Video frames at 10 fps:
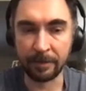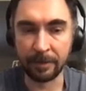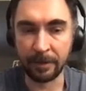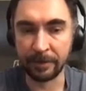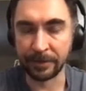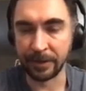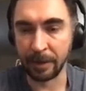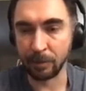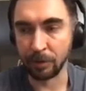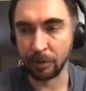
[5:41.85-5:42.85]

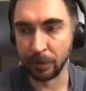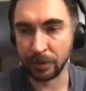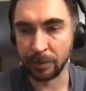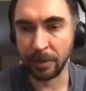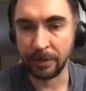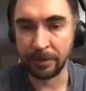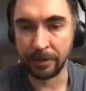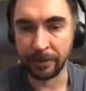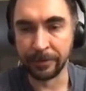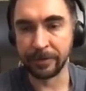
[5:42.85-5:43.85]
interception
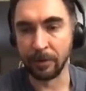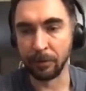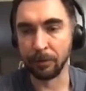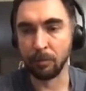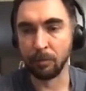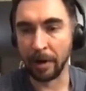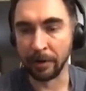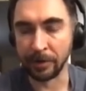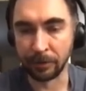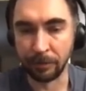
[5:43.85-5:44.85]
possibilities on the
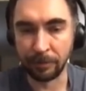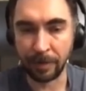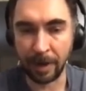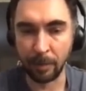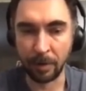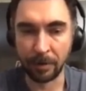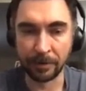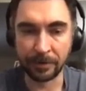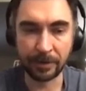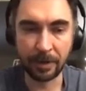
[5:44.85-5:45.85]
wires, on the
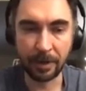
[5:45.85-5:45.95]
fibers,